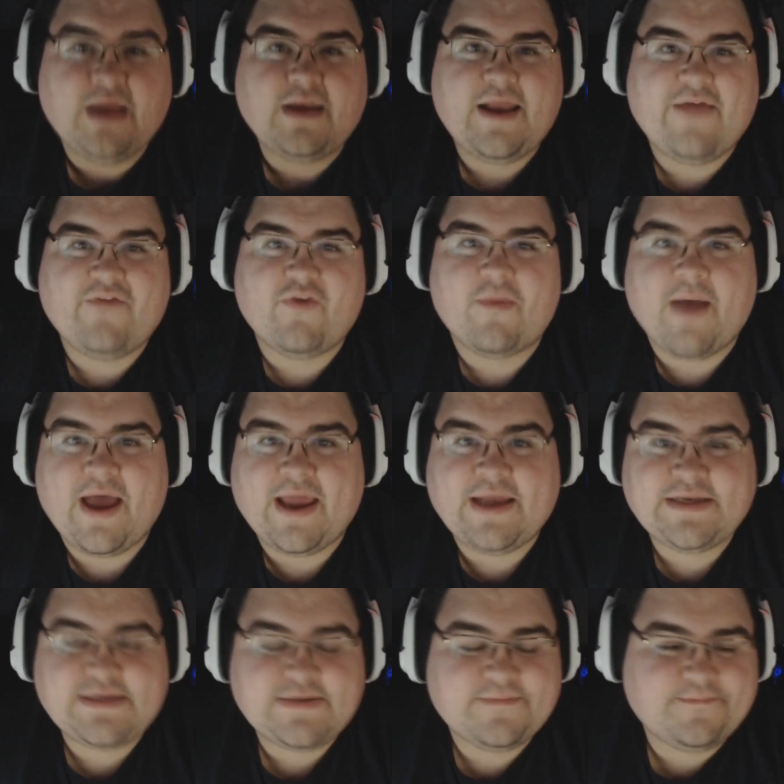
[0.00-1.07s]
Never
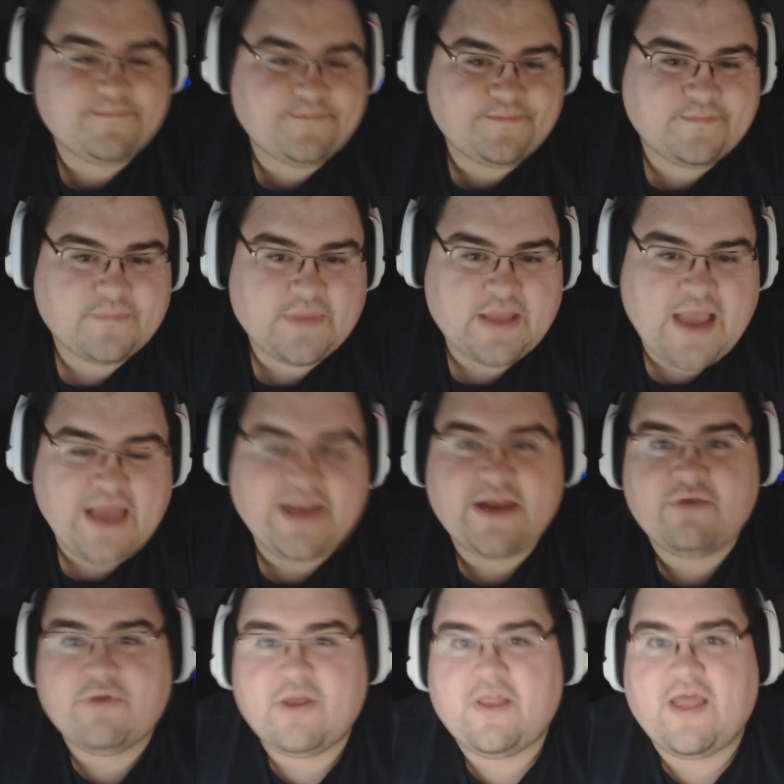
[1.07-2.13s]
mind. I
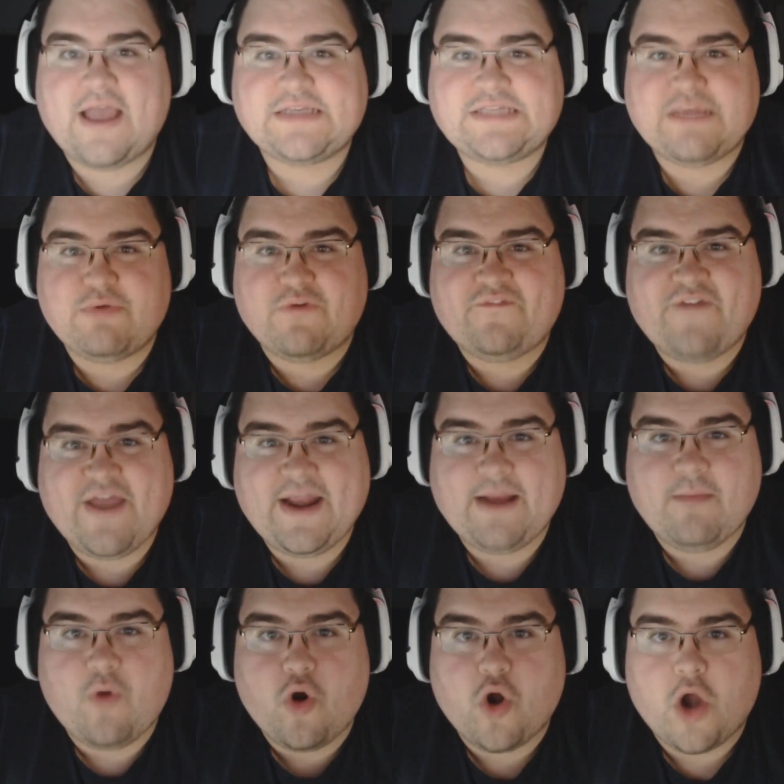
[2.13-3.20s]
didn't realize they were fighting
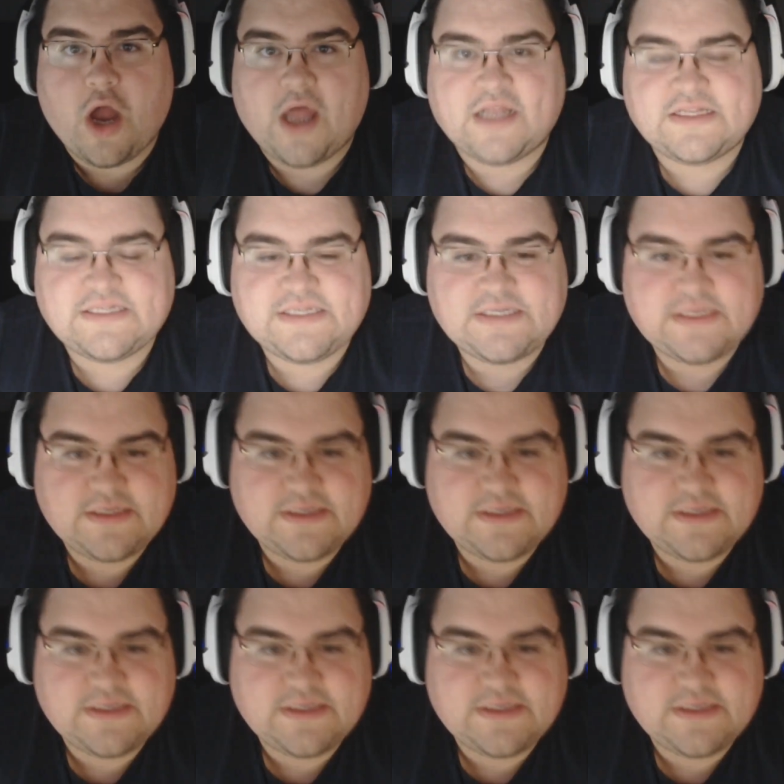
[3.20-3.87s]
morons.